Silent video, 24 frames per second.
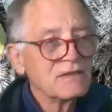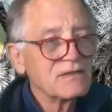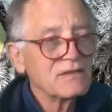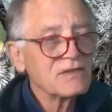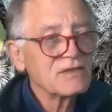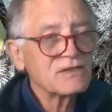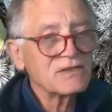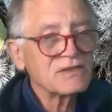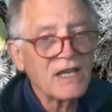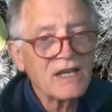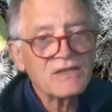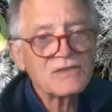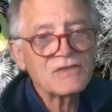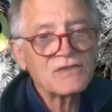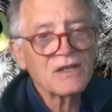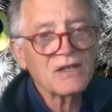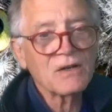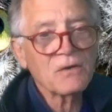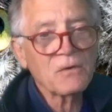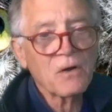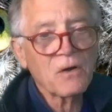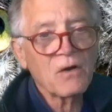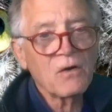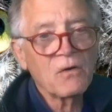stays
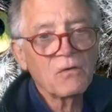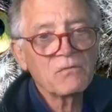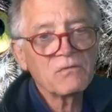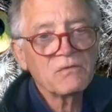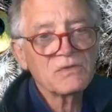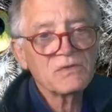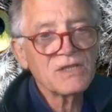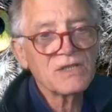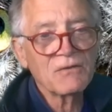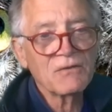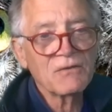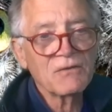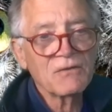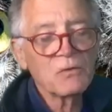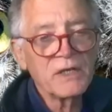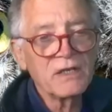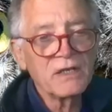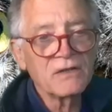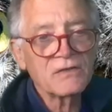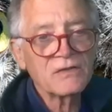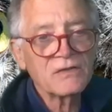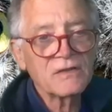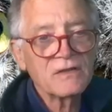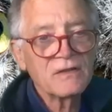there several
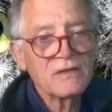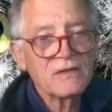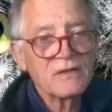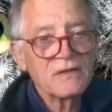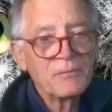weeks,